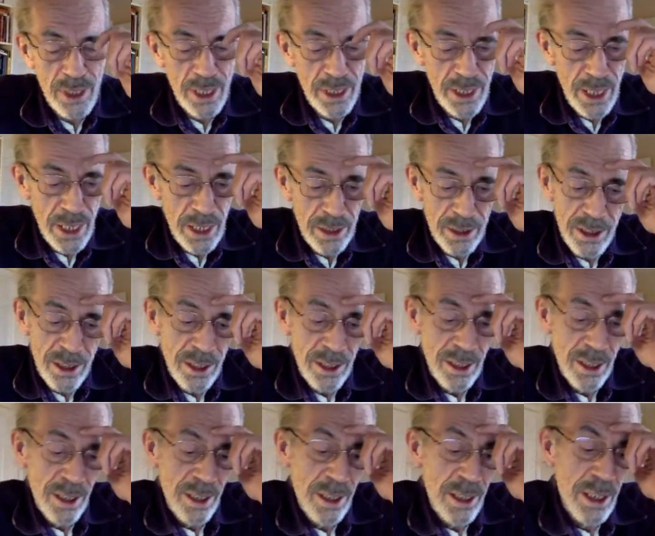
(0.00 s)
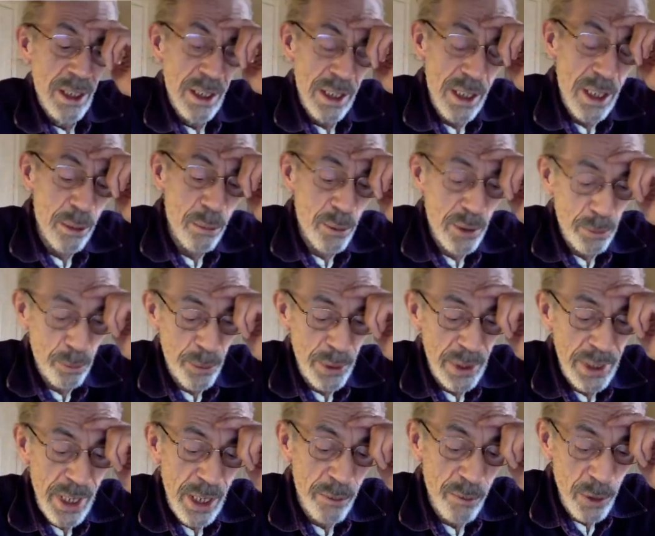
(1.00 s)
I guess. And I
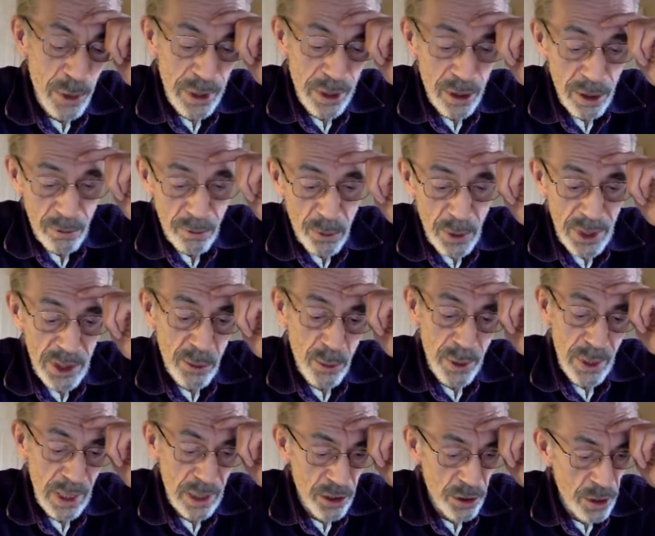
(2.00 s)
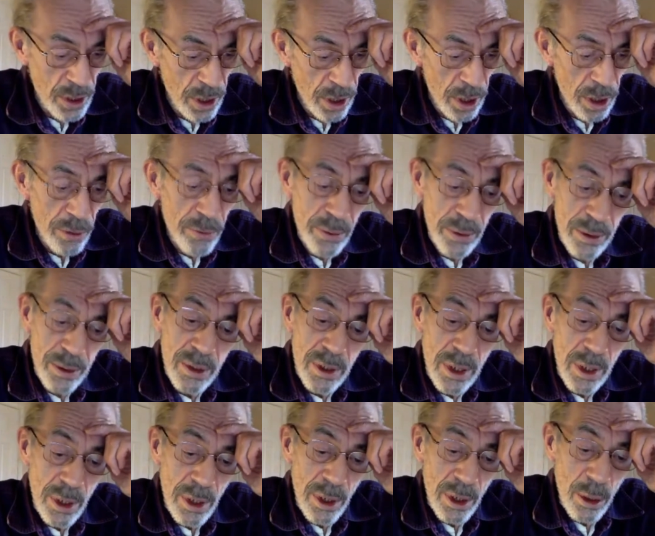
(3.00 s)
became really good friends with that sheriff, and
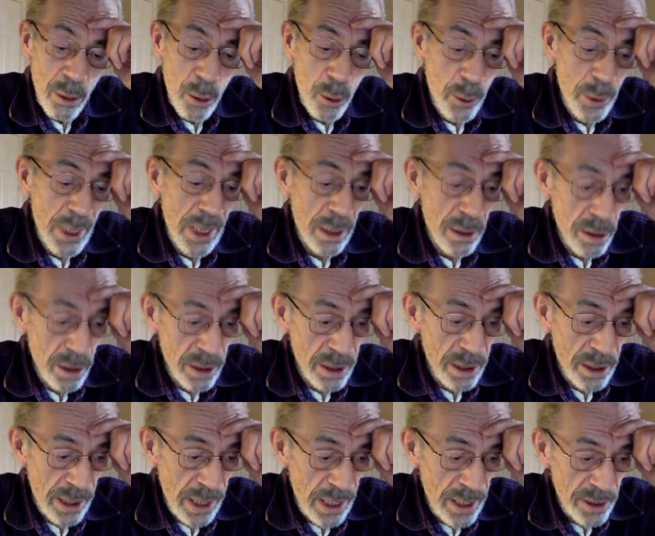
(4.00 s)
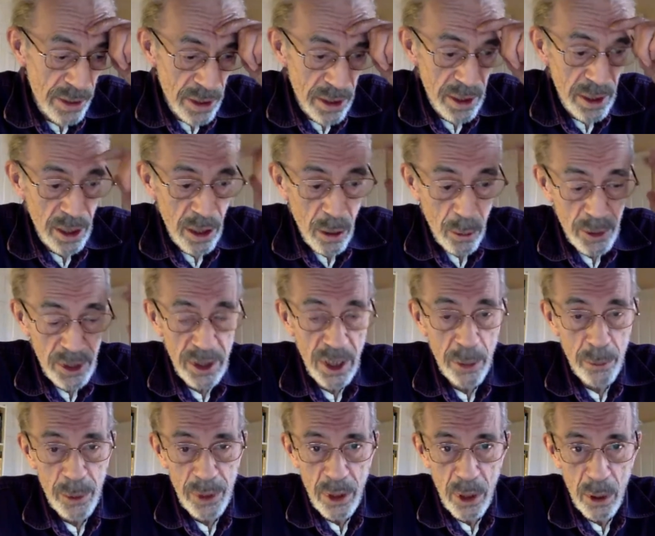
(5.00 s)
we went out and looked at cases, and he always let
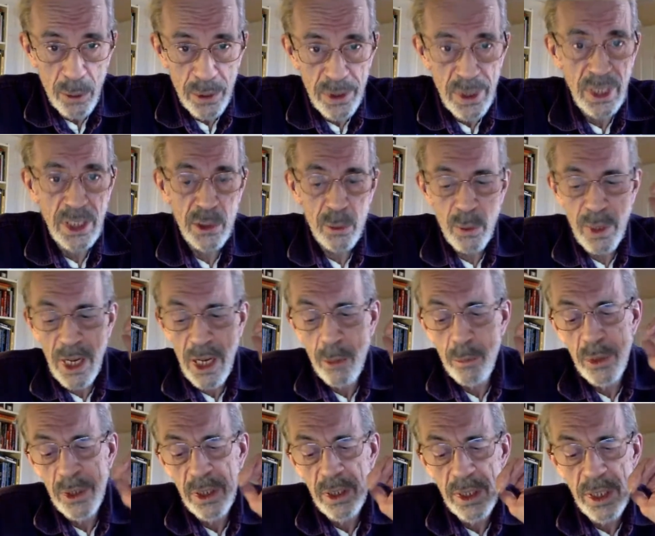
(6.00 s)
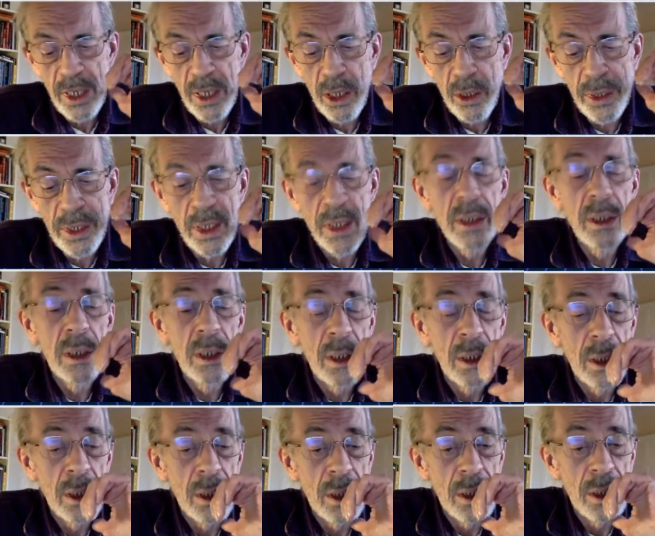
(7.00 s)
me know when things were happening in the area.
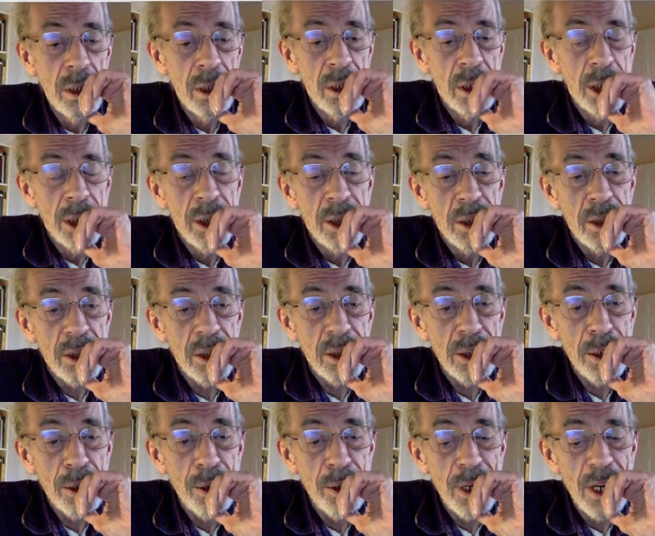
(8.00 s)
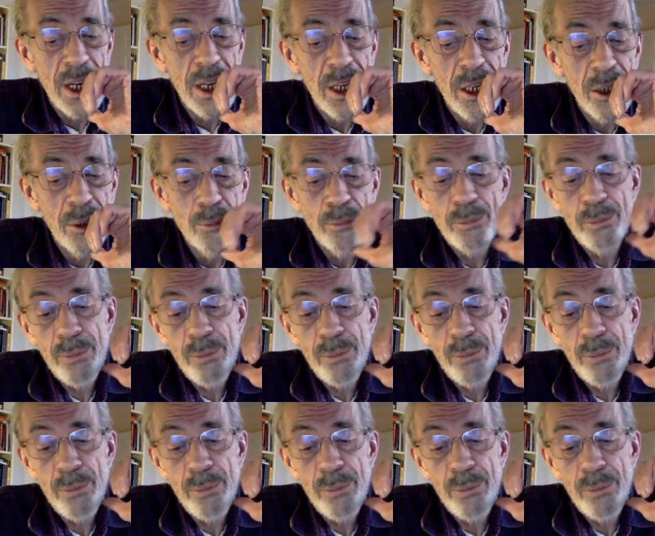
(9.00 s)
So